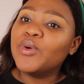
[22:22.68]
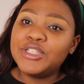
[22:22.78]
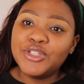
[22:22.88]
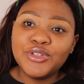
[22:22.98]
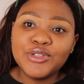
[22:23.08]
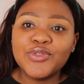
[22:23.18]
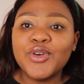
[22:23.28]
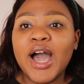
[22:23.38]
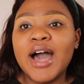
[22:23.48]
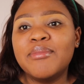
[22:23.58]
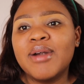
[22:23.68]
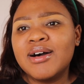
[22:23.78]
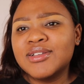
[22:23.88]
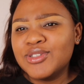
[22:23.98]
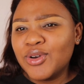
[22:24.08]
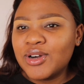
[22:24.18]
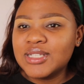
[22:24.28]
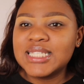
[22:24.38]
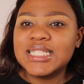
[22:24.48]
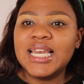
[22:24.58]
what you use for your eyebrows, your
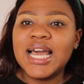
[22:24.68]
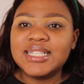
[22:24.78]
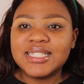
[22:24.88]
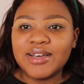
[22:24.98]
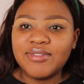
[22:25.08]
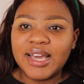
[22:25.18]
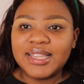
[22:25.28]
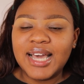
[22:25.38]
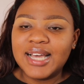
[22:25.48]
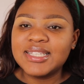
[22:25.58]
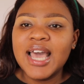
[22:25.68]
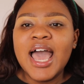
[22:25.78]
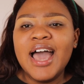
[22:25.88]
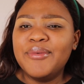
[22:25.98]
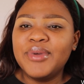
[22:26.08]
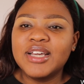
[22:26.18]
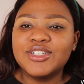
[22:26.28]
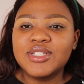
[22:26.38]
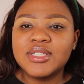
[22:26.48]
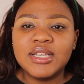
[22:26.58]
concealer and stuff like that, and we
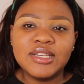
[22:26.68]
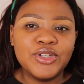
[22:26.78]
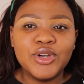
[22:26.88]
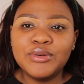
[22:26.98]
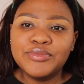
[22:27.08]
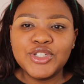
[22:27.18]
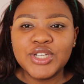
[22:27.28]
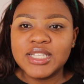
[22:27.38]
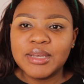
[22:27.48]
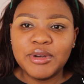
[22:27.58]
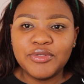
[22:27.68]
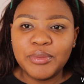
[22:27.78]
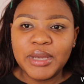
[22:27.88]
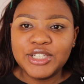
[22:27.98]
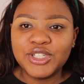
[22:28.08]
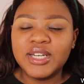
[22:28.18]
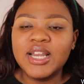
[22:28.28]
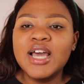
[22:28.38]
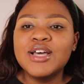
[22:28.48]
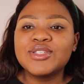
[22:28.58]
can just, you know, share some information.
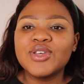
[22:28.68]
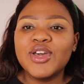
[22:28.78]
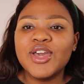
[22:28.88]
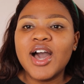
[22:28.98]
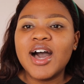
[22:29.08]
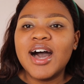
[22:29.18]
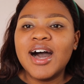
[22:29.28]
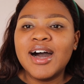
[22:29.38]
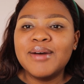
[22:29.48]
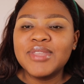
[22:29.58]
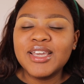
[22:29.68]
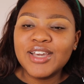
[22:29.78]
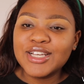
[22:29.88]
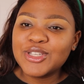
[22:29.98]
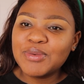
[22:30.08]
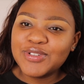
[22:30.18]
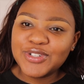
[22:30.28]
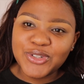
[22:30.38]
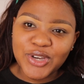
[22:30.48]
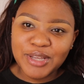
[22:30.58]
So yeah, thank you guys so much
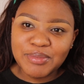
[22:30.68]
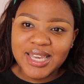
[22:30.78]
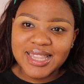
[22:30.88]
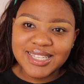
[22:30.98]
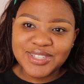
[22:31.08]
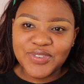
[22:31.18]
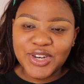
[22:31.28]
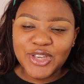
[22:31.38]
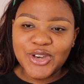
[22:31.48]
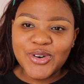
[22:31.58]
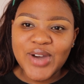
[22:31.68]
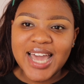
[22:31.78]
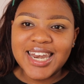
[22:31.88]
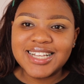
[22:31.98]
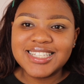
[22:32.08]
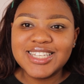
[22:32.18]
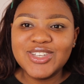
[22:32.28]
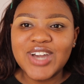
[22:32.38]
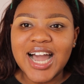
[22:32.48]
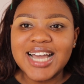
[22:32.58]
for joining me in this video, and I'll see
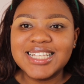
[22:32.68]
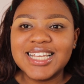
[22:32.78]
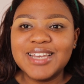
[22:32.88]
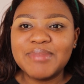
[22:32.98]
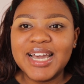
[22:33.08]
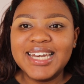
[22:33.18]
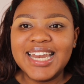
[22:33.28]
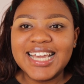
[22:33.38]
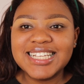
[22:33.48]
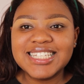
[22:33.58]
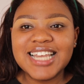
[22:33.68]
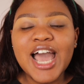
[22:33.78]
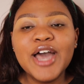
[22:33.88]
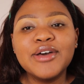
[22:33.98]
you guys in my next